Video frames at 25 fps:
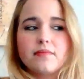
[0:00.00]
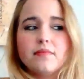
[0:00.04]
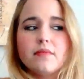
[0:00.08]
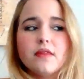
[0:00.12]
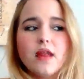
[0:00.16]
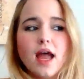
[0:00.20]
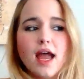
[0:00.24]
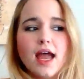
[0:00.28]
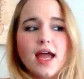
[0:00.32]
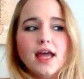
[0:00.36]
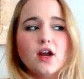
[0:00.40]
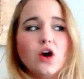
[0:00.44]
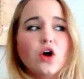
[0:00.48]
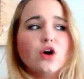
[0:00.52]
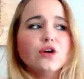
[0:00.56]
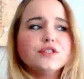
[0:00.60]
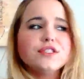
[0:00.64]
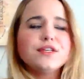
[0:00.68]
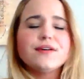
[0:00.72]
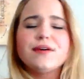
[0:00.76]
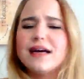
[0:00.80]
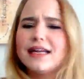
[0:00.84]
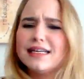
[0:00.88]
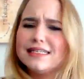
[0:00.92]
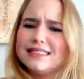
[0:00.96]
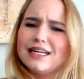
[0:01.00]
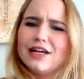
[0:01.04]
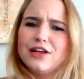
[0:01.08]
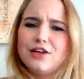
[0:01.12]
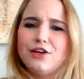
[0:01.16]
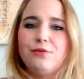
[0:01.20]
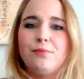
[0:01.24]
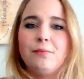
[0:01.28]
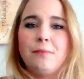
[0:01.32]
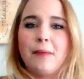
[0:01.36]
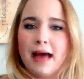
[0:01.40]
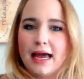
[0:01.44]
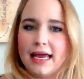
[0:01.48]
and also kind of tell you
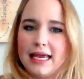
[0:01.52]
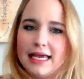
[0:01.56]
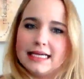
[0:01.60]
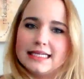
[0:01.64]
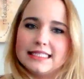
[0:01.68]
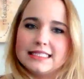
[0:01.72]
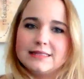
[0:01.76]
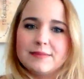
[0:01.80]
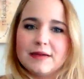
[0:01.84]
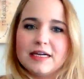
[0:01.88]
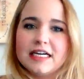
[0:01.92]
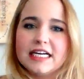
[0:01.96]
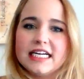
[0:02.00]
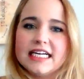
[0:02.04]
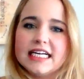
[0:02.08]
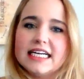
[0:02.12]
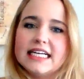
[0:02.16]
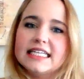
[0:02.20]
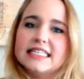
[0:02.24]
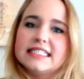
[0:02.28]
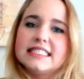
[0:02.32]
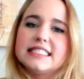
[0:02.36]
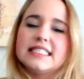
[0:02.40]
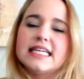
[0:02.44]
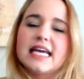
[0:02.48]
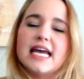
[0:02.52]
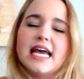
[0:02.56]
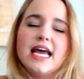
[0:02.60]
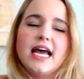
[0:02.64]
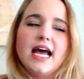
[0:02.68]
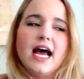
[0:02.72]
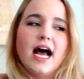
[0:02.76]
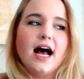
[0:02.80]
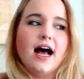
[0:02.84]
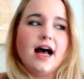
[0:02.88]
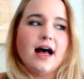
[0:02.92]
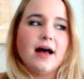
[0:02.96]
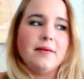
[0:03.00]
my experience
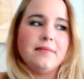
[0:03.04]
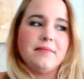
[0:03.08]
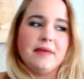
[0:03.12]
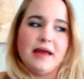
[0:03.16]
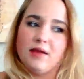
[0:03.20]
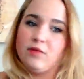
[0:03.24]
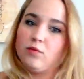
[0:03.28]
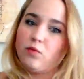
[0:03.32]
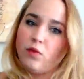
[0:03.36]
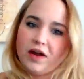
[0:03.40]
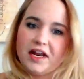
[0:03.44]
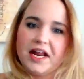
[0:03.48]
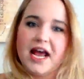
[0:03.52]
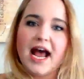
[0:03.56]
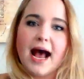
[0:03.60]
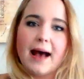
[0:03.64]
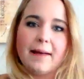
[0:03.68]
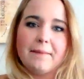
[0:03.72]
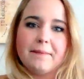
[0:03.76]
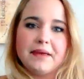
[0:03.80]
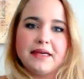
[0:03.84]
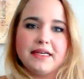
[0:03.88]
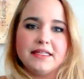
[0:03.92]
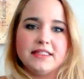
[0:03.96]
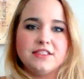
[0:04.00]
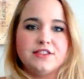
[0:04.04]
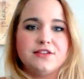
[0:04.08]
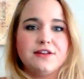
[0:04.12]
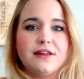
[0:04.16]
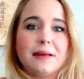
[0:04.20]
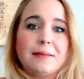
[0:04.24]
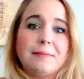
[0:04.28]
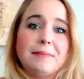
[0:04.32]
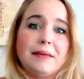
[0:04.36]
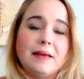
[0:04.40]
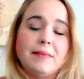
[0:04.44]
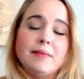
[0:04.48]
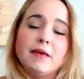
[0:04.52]
and what happened so that
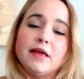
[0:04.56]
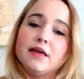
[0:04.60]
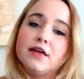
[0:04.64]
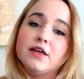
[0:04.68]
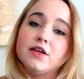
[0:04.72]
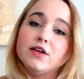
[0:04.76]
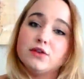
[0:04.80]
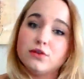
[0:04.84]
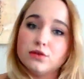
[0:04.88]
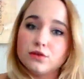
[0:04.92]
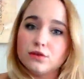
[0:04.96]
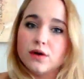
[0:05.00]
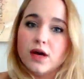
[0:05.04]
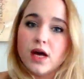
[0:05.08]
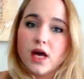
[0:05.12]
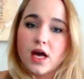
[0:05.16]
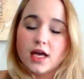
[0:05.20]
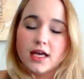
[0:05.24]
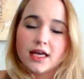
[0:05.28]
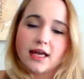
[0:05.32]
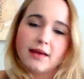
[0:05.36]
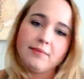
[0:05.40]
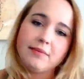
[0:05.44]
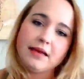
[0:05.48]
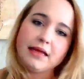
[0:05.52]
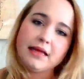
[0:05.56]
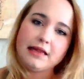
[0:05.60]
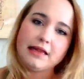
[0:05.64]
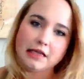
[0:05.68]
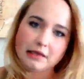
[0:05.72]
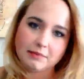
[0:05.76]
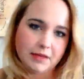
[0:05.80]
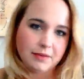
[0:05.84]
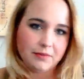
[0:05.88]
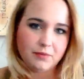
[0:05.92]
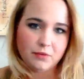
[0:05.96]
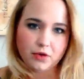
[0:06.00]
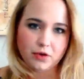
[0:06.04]
maybe you can be a little
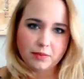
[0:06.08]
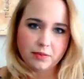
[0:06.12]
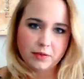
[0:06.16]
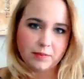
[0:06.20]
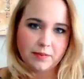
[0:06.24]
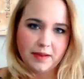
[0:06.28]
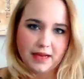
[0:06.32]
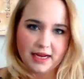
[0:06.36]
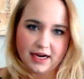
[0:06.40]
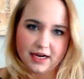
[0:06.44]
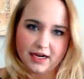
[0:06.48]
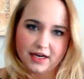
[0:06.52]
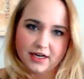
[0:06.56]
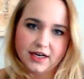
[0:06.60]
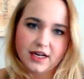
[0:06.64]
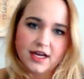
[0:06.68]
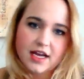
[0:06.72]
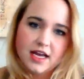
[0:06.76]
bit more prepared.